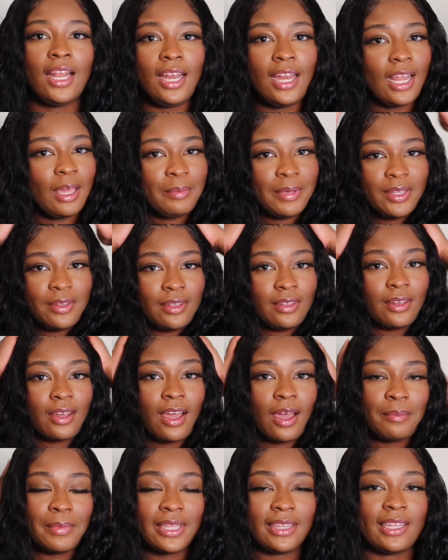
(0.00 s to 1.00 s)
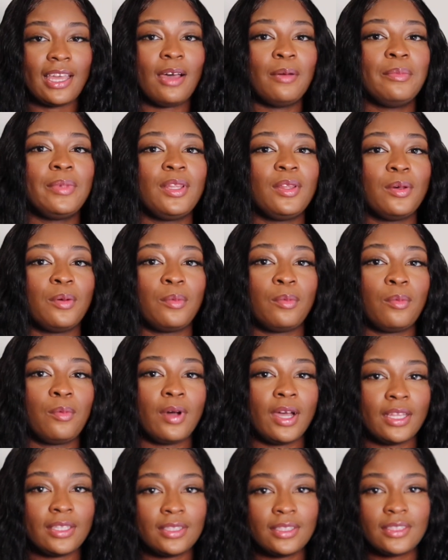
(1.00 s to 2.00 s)
Let me know in the comment down below
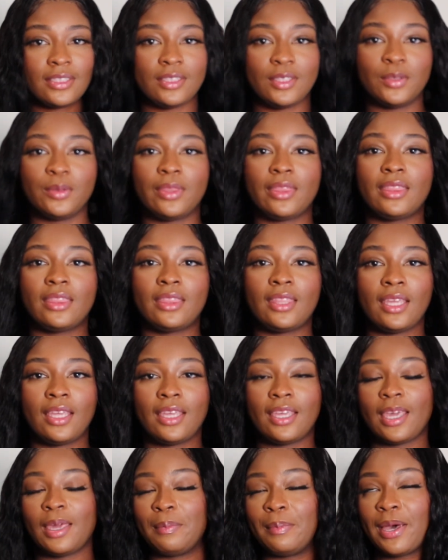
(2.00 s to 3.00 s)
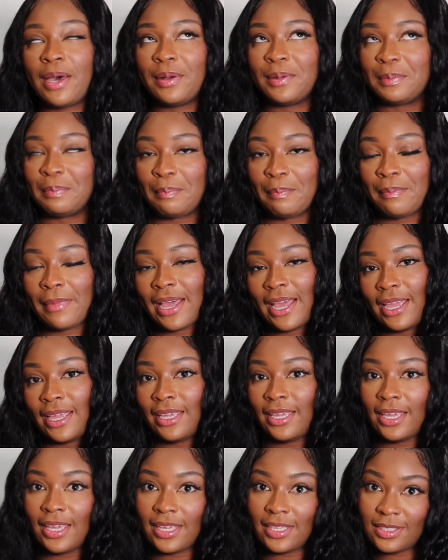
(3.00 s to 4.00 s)
what you think about
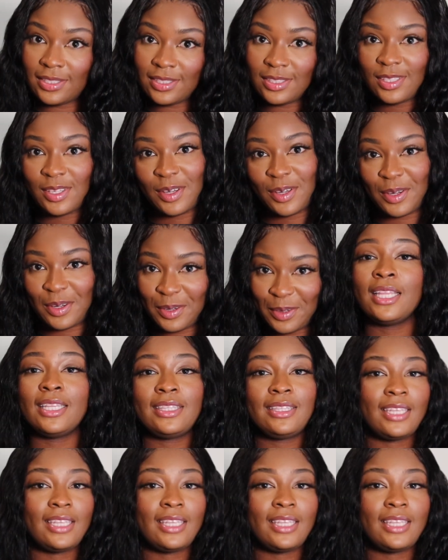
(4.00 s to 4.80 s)
my install.